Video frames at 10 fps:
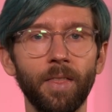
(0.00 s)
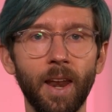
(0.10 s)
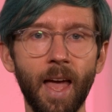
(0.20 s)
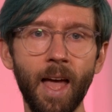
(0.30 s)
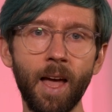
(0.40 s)

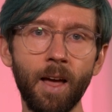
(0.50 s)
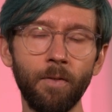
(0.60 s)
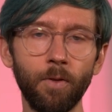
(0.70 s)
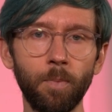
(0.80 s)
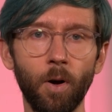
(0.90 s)
that
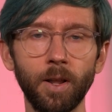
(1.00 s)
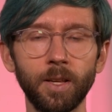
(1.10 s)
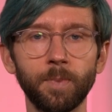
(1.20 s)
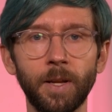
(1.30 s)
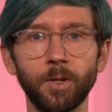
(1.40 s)
everybody
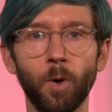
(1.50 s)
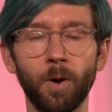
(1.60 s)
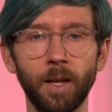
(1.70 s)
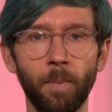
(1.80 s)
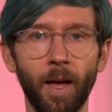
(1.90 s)
has been talking